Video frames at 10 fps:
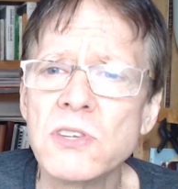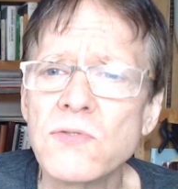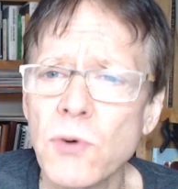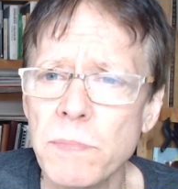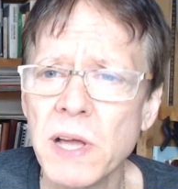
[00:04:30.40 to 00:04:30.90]

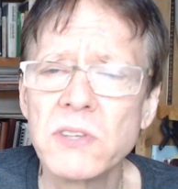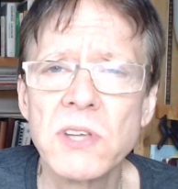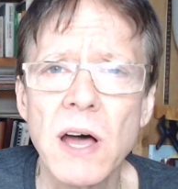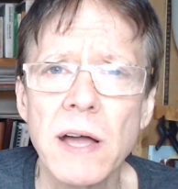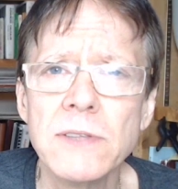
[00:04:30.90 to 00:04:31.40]
for big
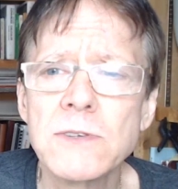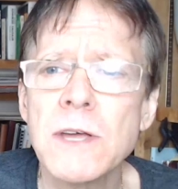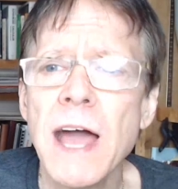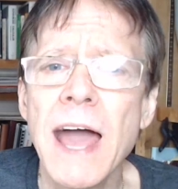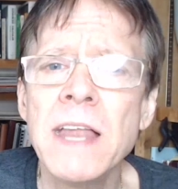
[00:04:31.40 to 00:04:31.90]
science
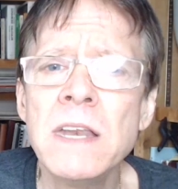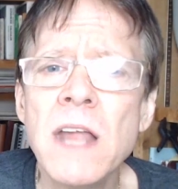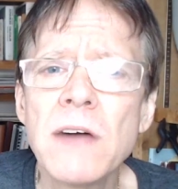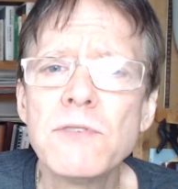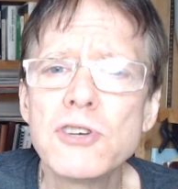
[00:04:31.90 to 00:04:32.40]
and
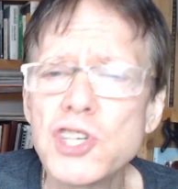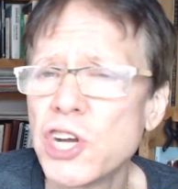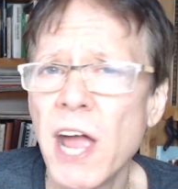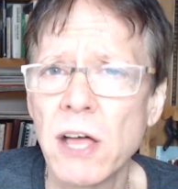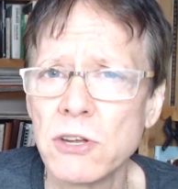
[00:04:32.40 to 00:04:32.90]
never
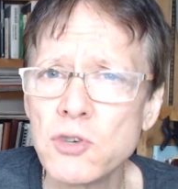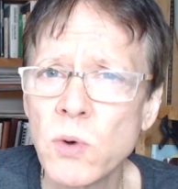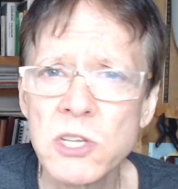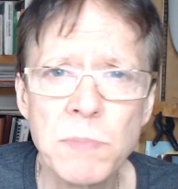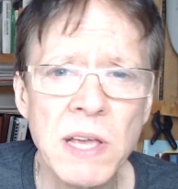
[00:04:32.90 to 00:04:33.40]
challenge what
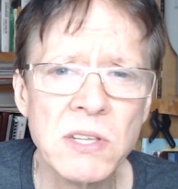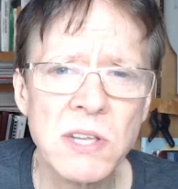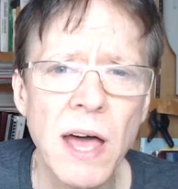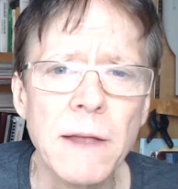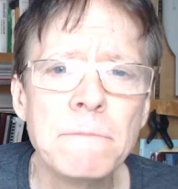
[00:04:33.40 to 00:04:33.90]
is being
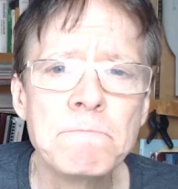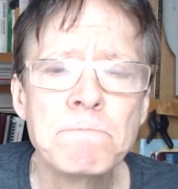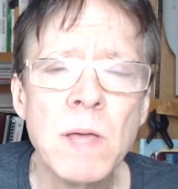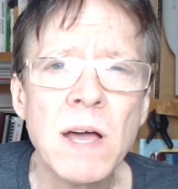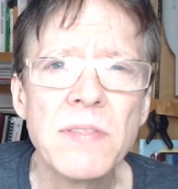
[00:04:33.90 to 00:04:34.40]
said.
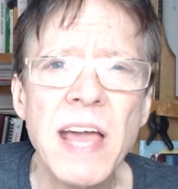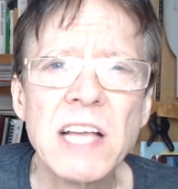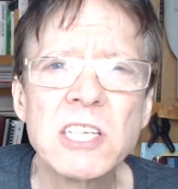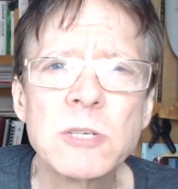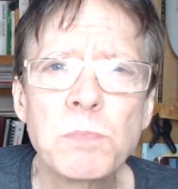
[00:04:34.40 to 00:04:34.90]
They
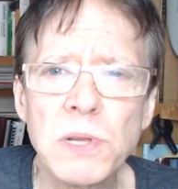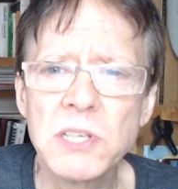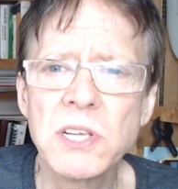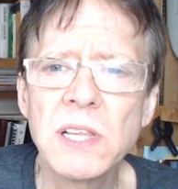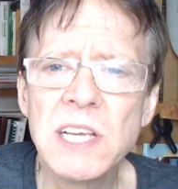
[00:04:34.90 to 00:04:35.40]

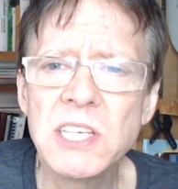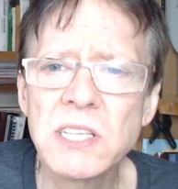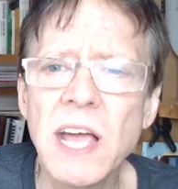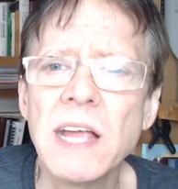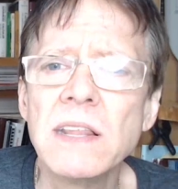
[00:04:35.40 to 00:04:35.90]
explicitly
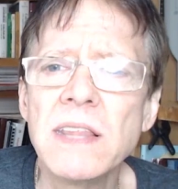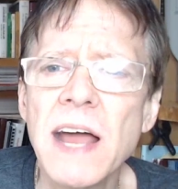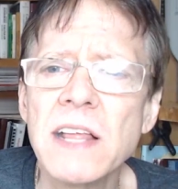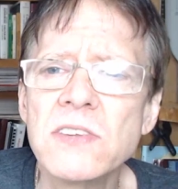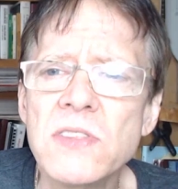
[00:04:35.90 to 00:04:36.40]
state that
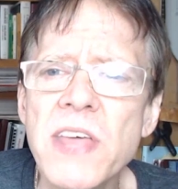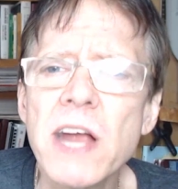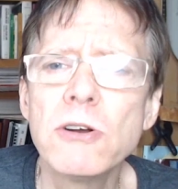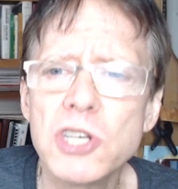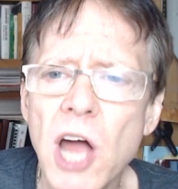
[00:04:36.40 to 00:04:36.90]
it is
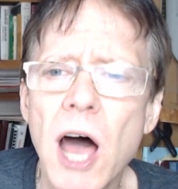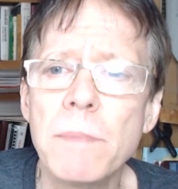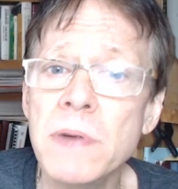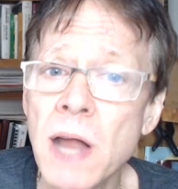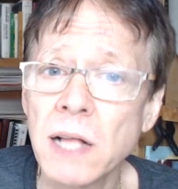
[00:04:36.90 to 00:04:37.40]
their job
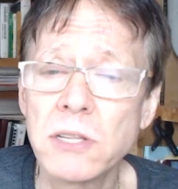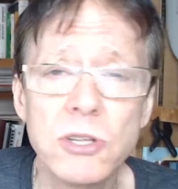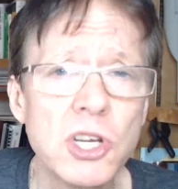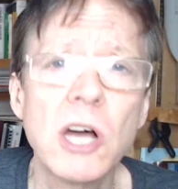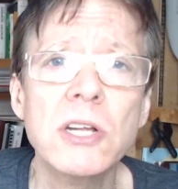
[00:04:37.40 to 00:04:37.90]
not to
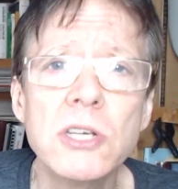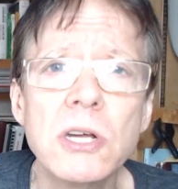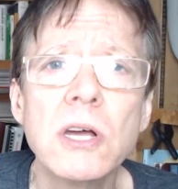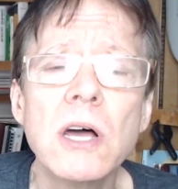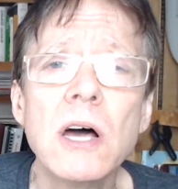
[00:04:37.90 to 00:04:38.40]
judge,
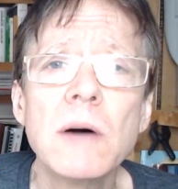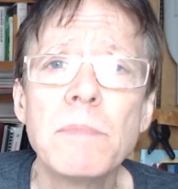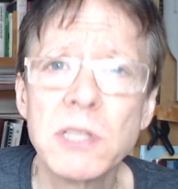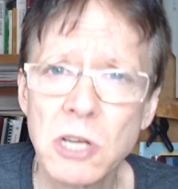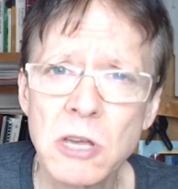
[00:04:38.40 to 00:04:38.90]

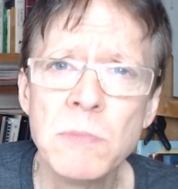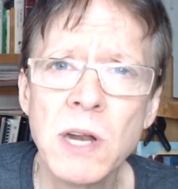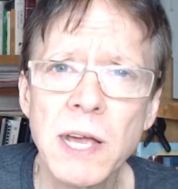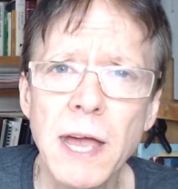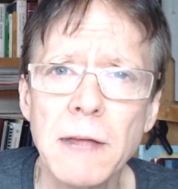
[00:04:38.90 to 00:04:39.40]
but to
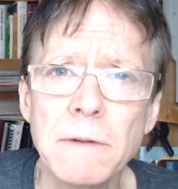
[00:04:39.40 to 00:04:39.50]
communicate.